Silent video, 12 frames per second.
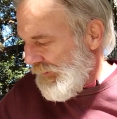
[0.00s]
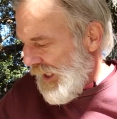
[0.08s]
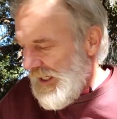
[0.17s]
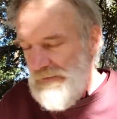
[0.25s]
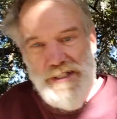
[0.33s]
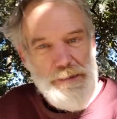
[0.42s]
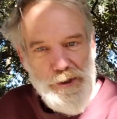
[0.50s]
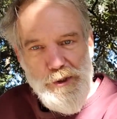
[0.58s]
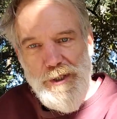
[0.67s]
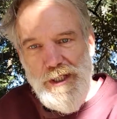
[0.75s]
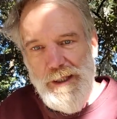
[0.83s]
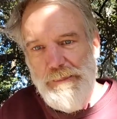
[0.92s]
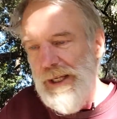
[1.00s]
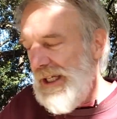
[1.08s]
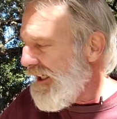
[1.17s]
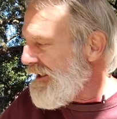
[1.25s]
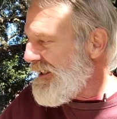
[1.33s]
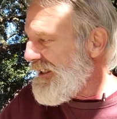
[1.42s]
I have some acrylic
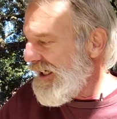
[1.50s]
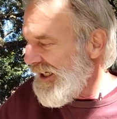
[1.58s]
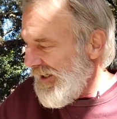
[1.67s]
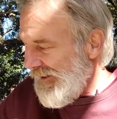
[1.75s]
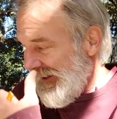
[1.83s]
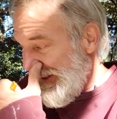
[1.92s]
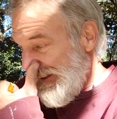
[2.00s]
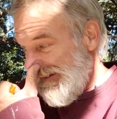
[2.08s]
paintings done out here.